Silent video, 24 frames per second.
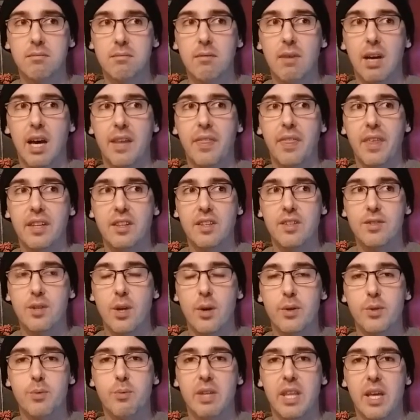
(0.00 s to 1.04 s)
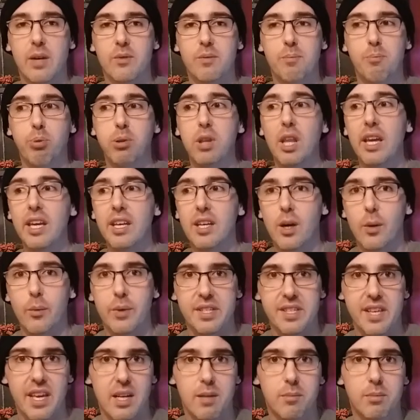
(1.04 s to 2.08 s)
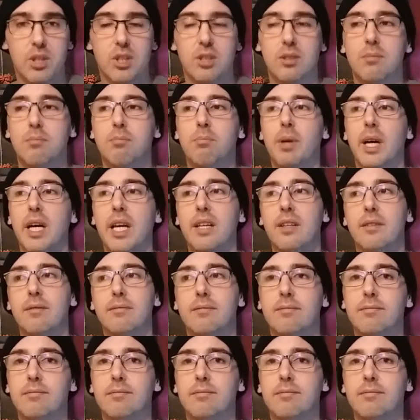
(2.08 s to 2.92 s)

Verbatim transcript: I think this goes without. Play-Doh is edible, but,